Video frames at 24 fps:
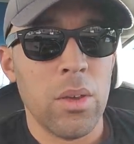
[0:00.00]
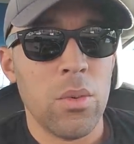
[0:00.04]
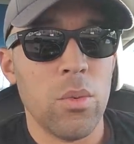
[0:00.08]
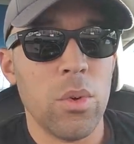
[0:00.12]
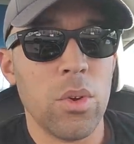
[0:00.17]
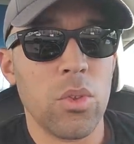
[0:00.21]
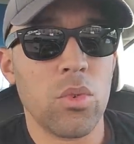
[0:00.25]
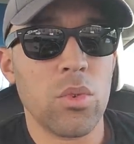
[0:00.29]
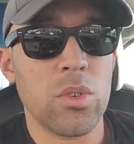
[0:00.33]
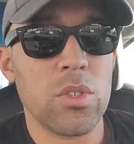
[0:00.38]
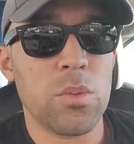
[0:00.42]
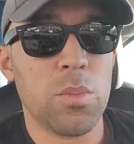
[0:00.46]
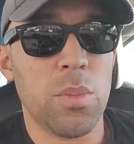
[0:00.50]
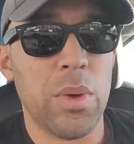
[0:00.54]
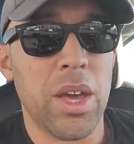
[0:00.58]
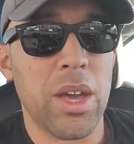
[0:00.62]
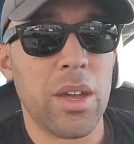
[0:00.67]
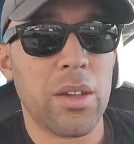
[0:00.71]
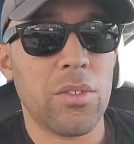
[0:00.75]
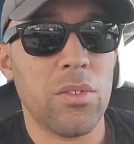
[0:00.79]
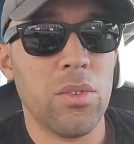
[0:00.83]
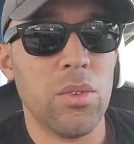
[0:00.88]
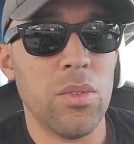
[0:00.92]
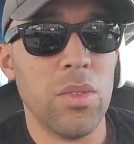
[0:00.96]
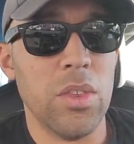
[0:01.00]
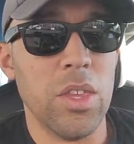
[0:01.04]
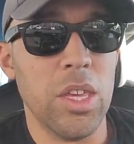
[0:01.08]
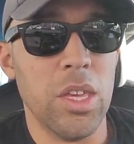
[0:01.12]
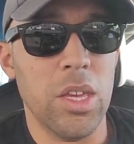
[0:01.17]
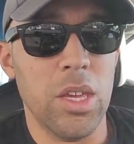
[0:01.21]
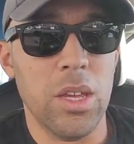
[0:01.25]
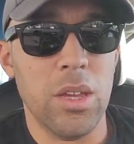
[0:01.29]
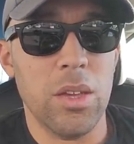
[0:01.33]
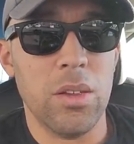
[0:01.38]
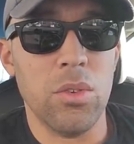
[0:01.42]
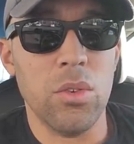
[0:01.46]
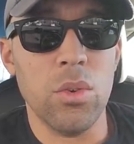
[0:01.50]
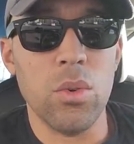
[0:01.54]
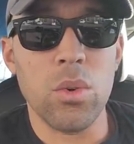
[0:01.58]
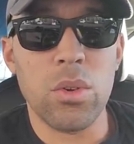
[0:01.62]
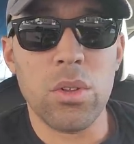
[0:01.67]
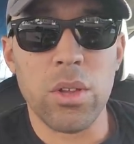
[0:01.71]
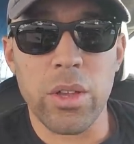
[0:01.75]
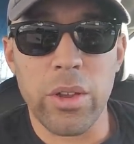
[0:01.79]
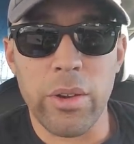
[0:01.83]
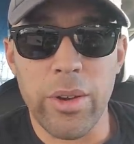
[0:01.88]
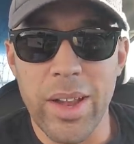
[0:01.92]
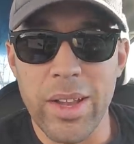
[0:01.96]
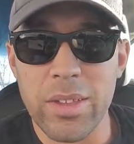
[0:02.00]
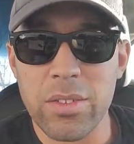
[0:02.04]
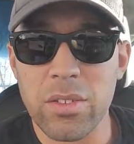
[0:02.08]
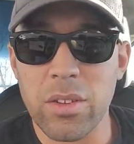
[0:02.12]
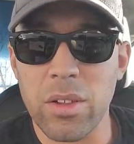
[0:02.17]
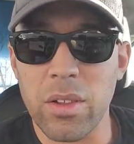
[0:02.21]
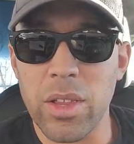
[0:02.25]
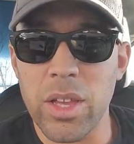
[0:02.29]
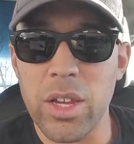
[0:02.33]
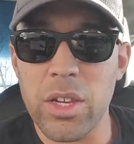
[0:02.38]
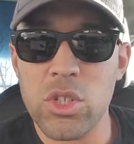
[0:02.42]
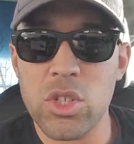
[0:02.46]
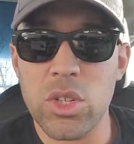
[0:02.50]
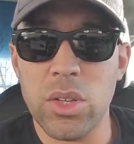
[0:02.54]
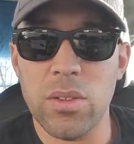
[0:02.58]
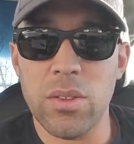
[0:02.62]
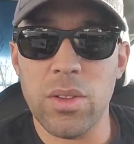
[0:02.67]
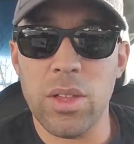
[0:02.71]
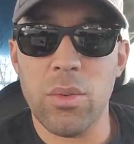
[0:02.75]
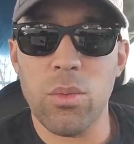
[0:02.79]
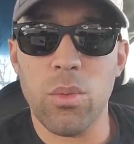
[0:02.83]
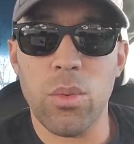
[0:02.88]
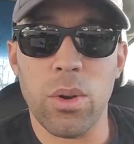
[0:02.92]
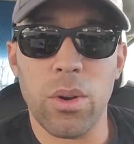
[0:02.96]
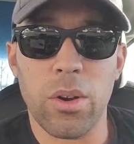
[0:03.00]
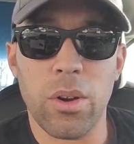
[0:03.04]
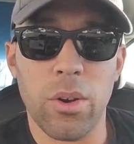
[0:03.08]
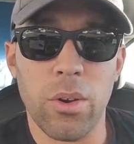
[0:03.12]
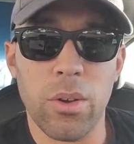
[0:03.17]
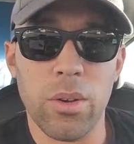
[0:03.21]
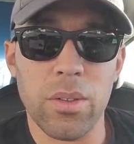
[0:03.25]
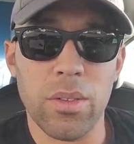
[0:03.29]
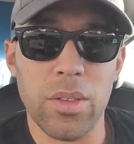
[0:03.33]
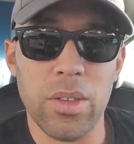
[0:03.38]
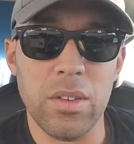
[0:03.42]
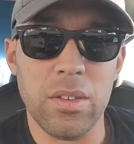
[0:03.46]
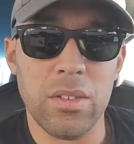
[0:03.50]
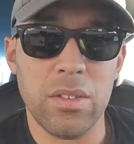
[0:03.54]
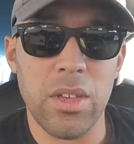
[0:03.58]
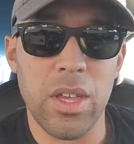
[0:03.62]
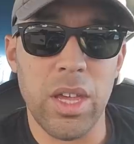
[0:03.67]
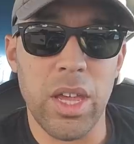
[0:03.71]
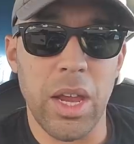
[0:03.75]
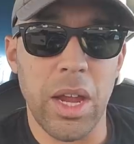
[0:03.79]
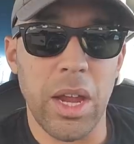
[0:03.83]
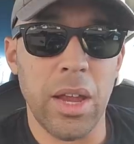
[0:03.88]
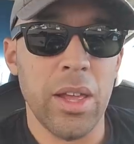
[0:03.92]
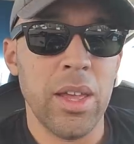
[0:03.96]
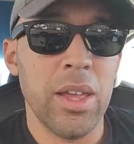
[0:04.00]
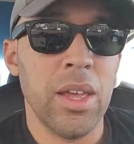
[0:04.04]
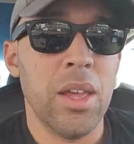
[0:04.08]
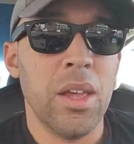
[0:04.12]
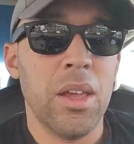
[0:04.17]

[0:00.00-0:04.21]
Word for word: with respect to the nuclear escalation that we're currently seeing,